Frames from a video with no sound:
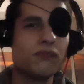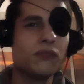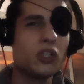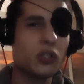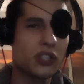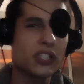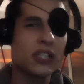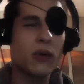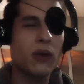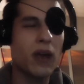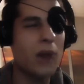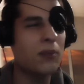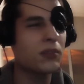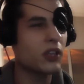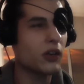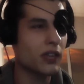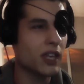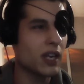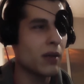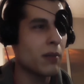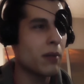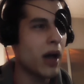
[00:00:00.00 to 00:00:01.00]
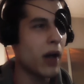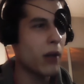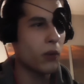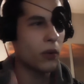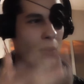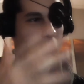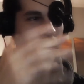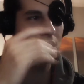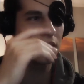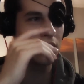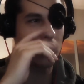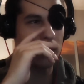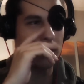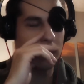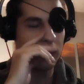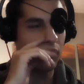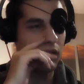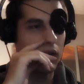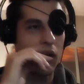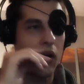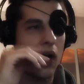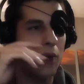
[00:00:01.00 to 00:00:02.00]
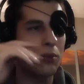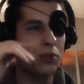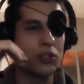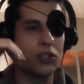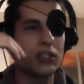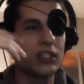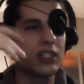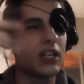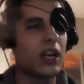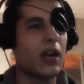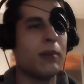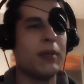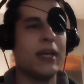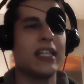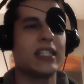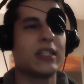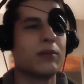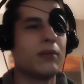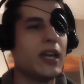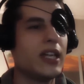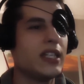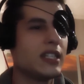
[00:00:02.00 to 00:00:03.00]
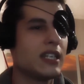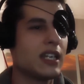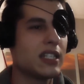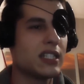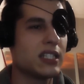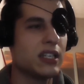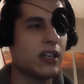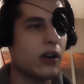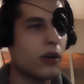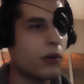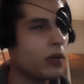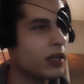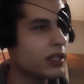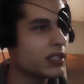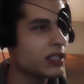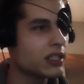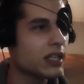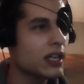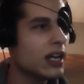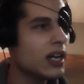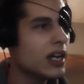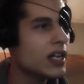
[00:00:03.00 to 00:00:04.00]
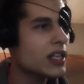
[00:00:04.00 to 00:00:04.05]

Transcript: You'll see what I'm talking about when we start this video. I'm sure it's gonna be as amazing as the other ones.